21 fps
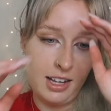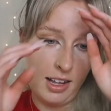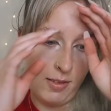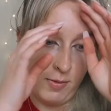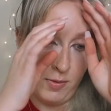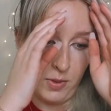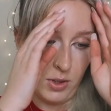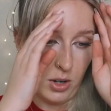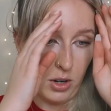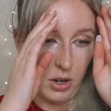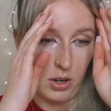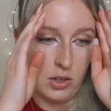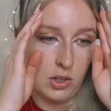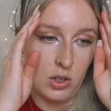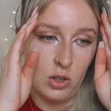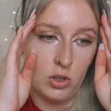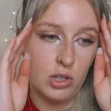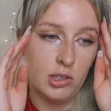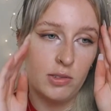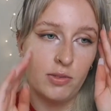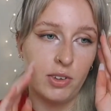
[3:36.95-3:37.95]
info,
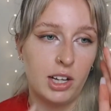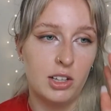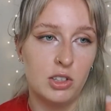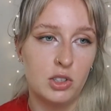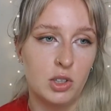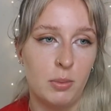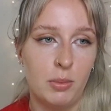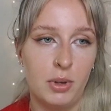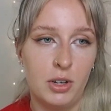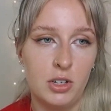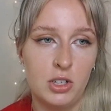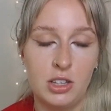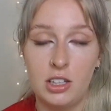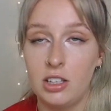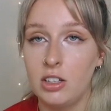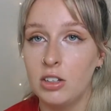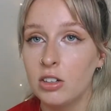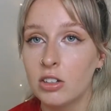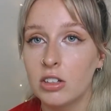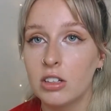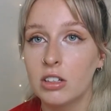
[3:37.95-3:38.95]
you just find so much that
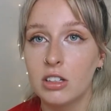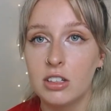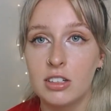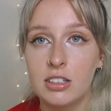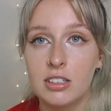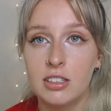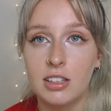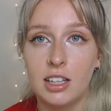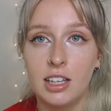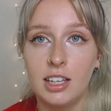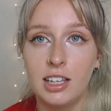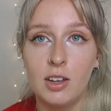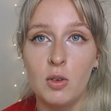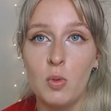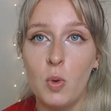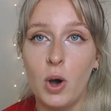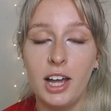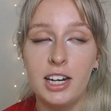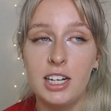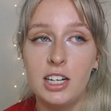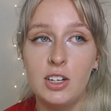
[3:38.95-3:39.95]
you're just thinking,
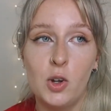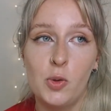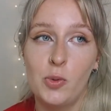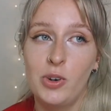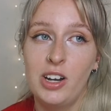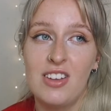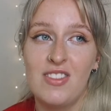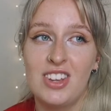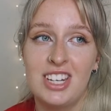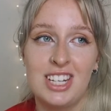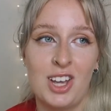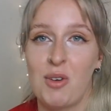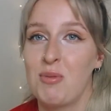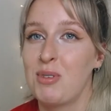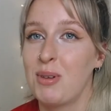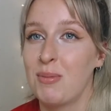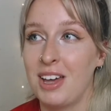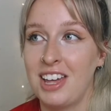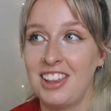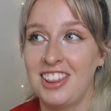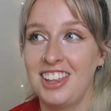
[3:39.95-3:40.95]
why did no one ever tell
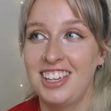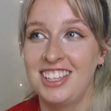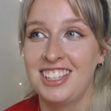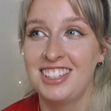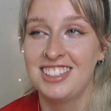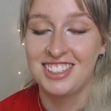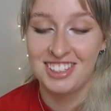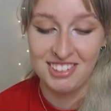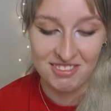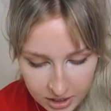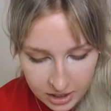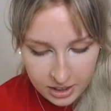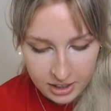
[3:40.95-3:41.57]
me about this?